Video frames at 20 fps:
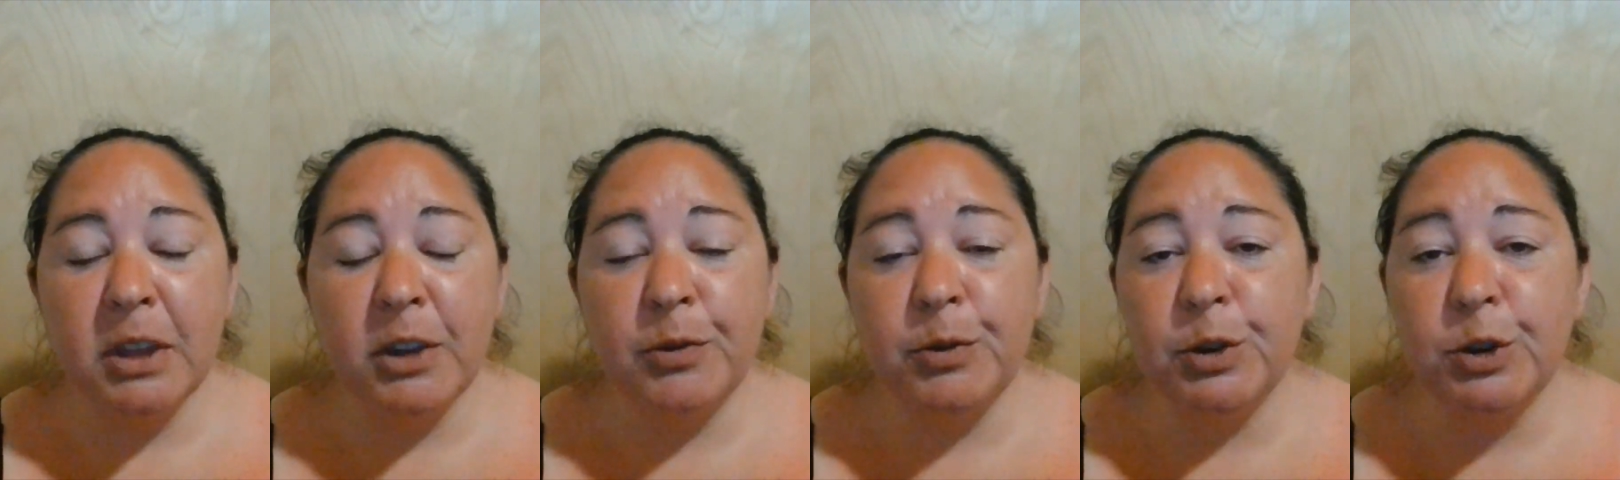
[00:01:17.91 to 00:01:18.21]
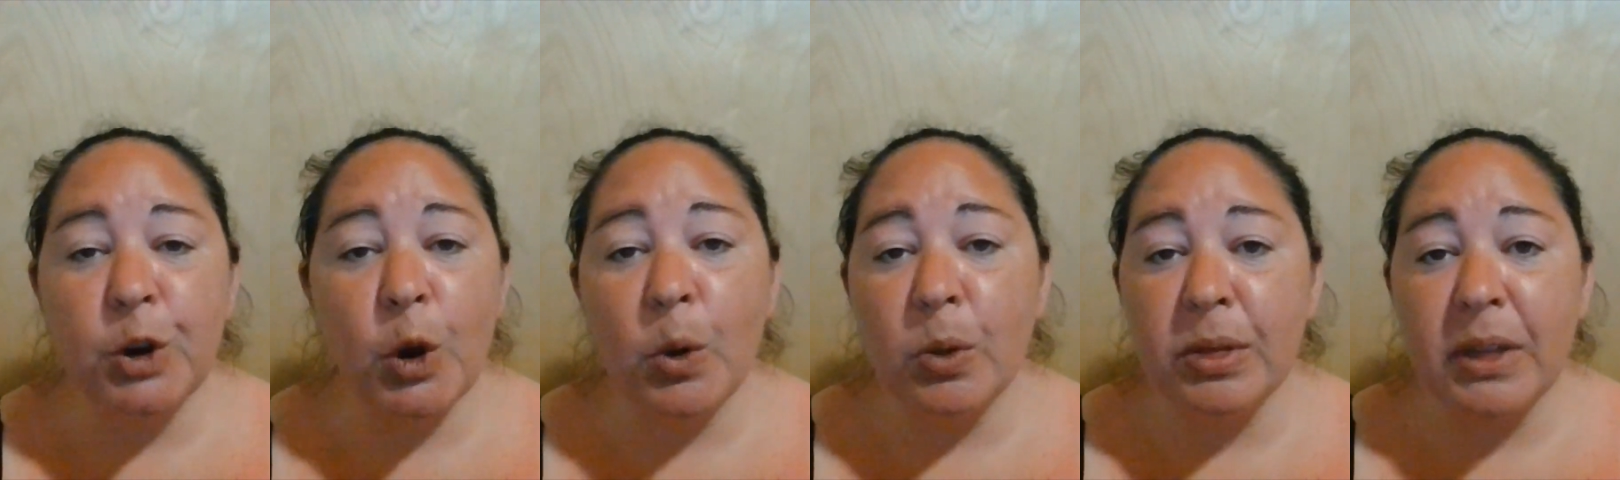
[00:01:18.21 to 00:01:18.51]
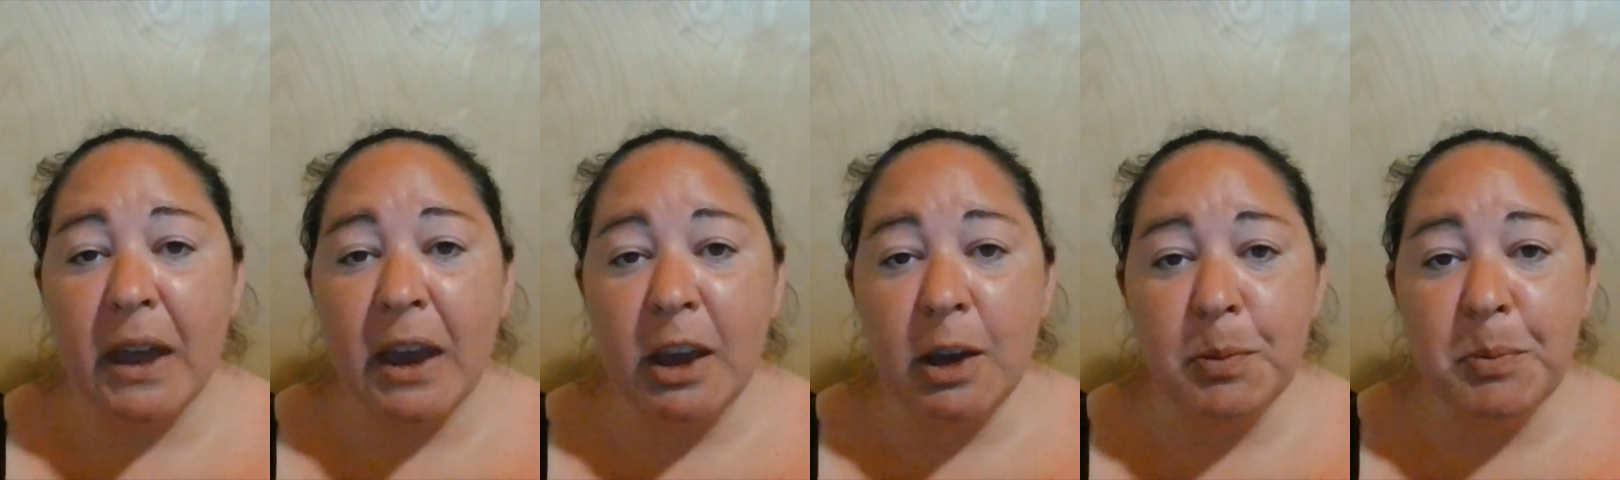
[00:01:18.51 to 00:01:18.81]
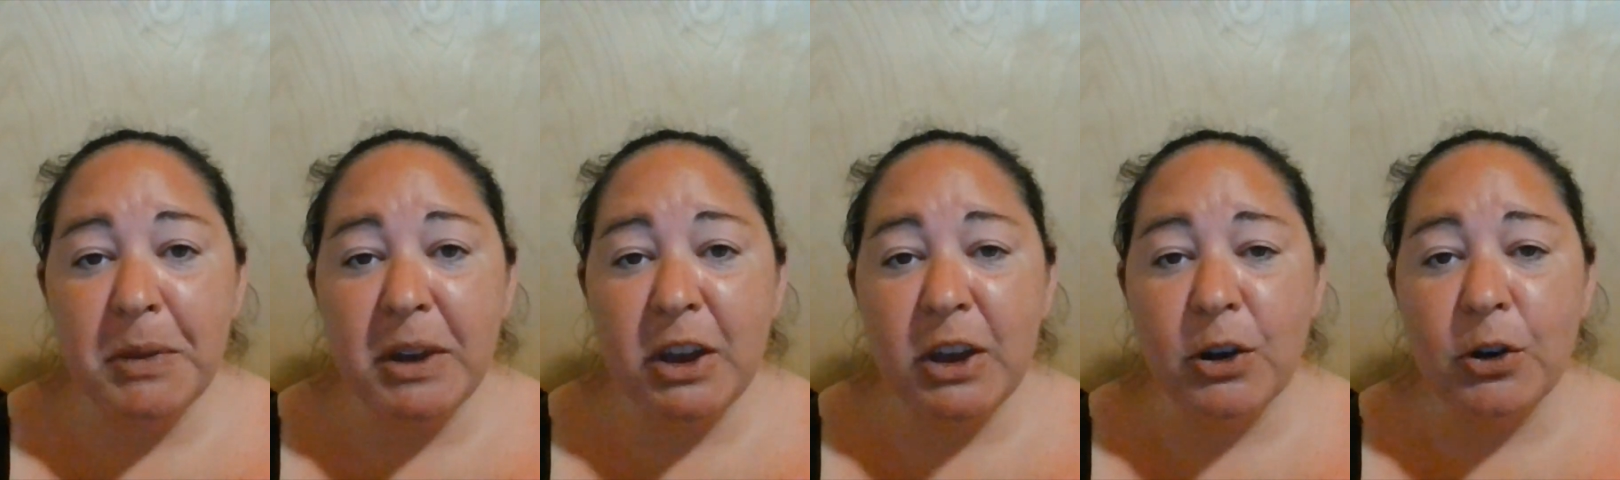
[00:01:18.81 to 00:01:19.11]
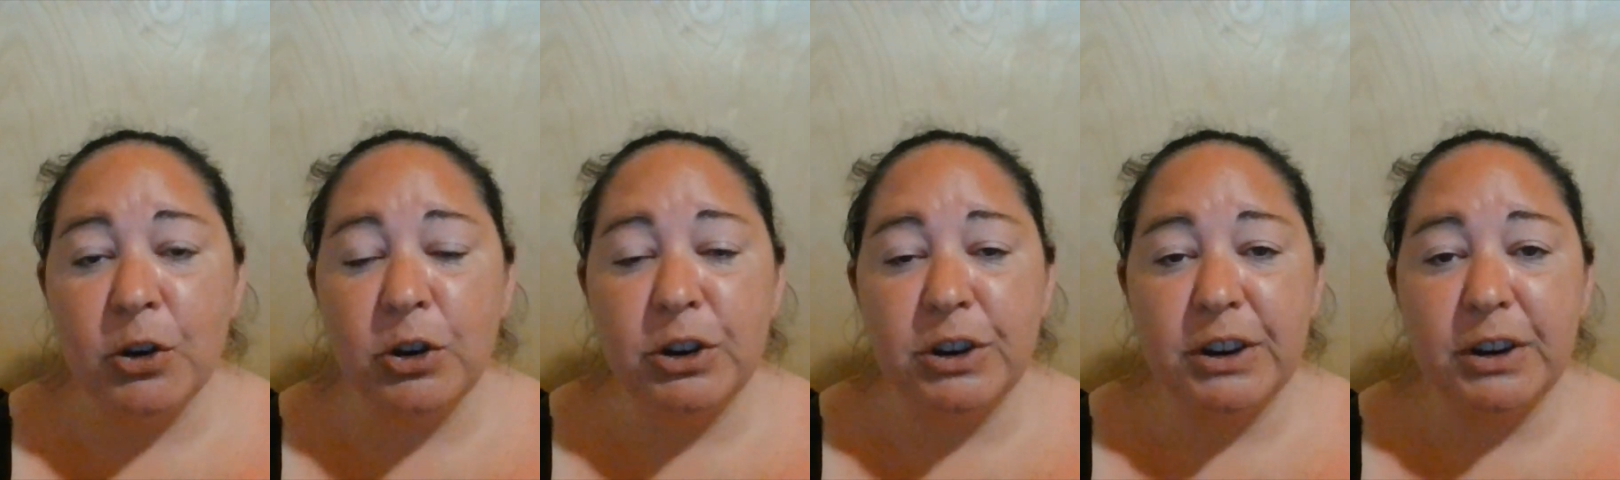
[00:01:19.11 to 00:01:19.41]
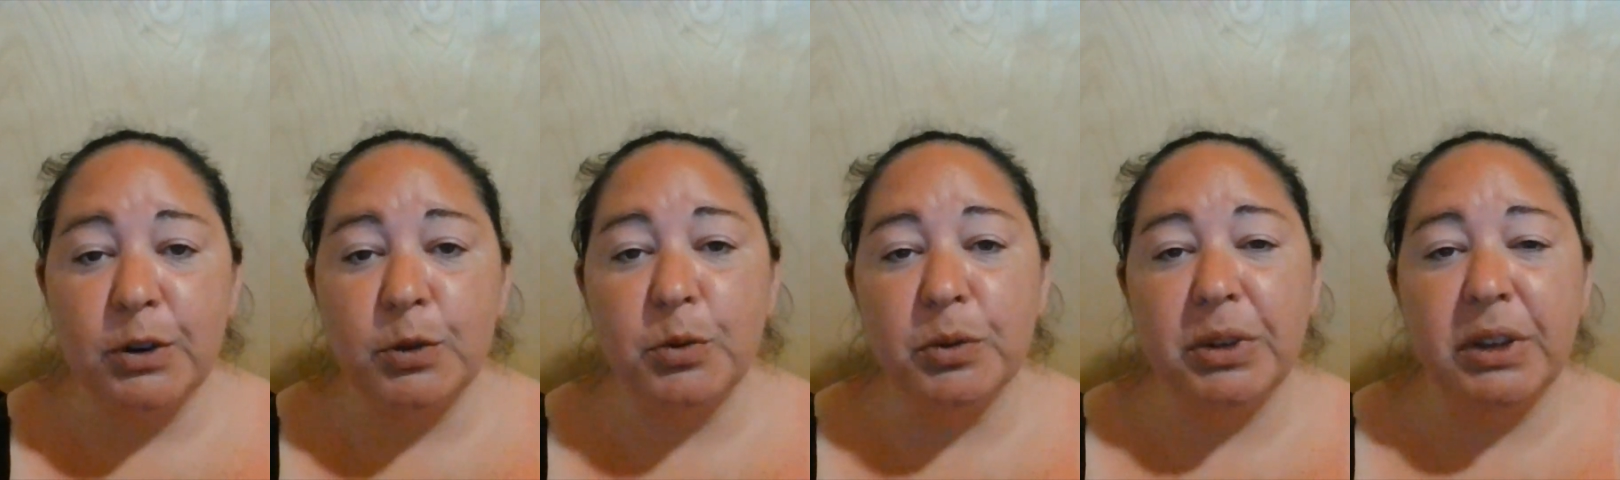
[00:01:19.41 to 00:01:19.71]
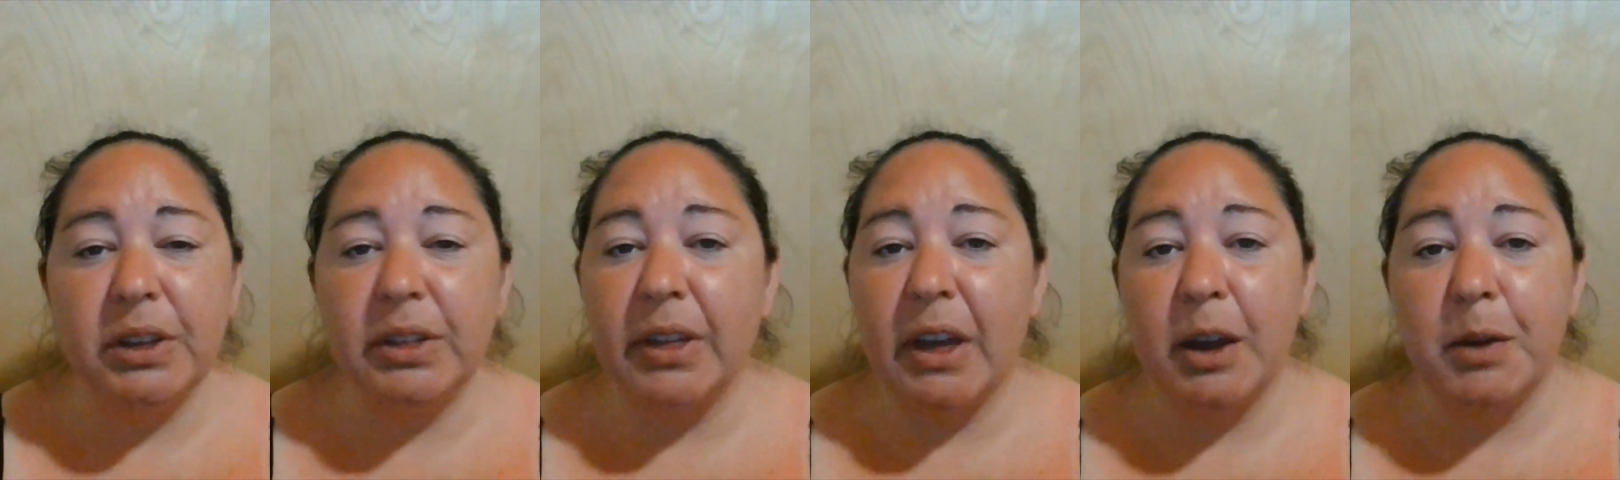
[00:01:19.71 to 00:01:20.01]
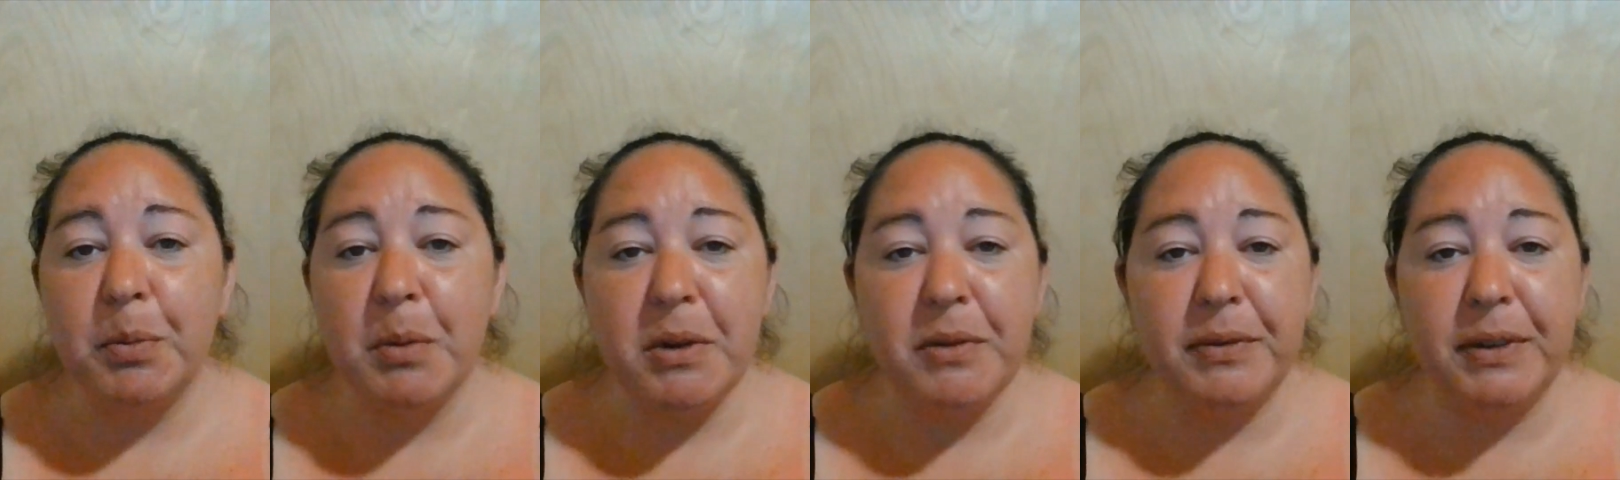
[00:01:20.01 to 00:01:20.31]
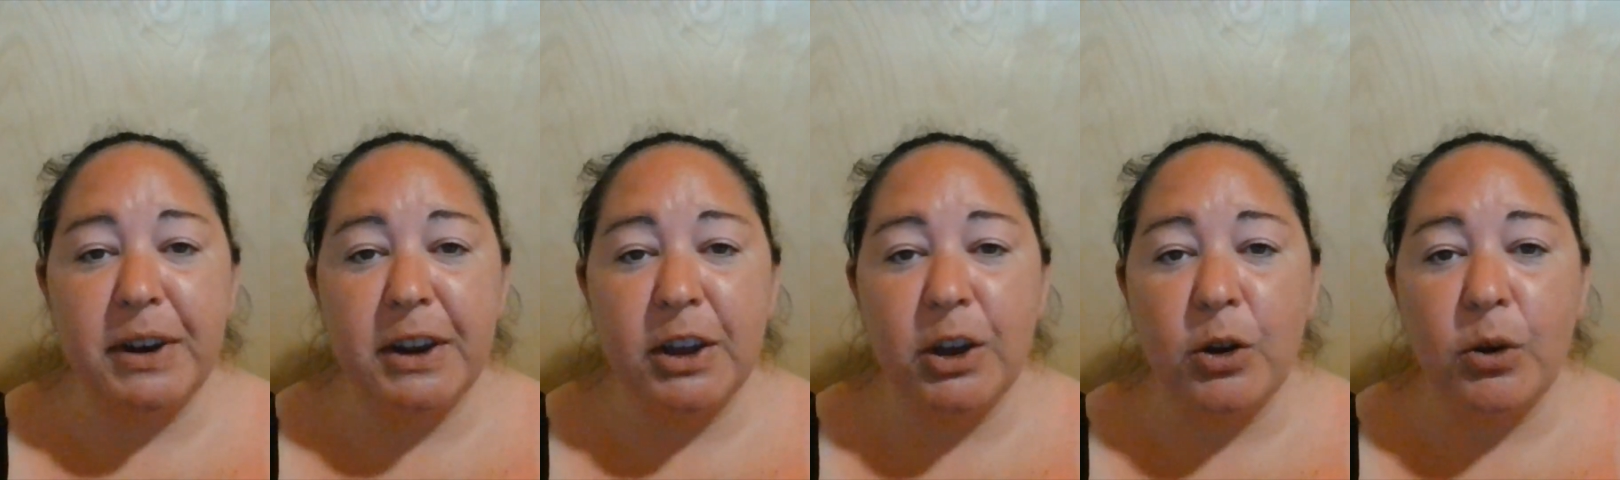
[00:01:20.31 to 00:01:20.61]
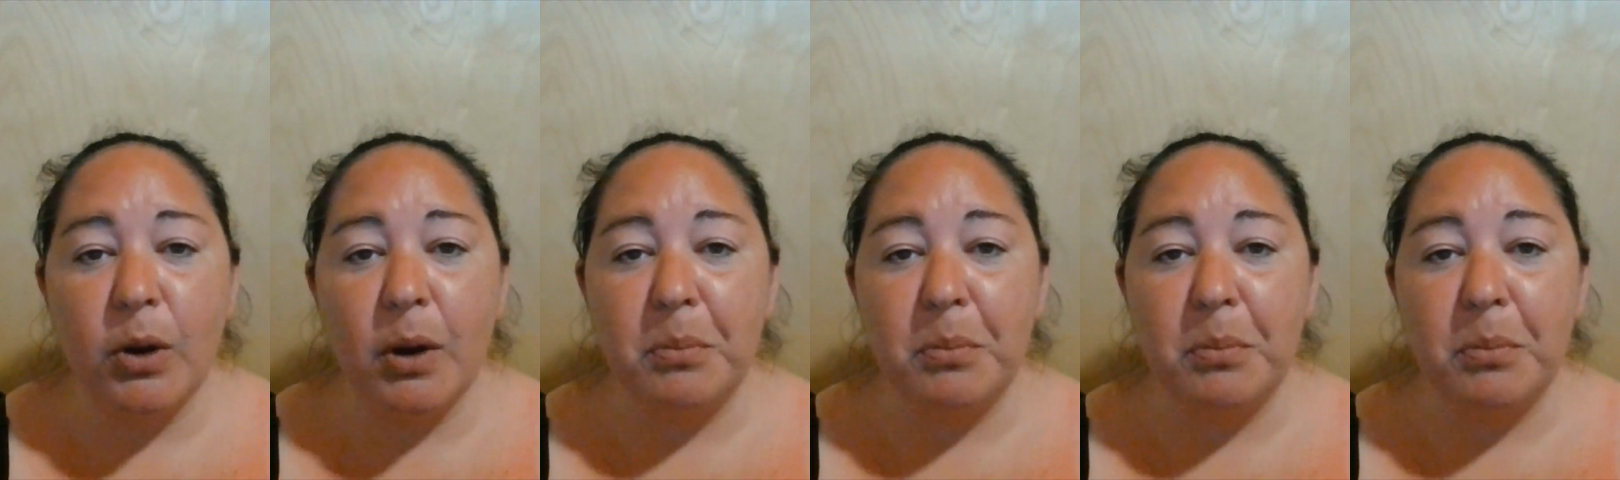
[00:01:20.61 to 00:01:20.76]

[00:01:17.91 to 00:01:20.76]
If you don't like me or you didn't really like my video,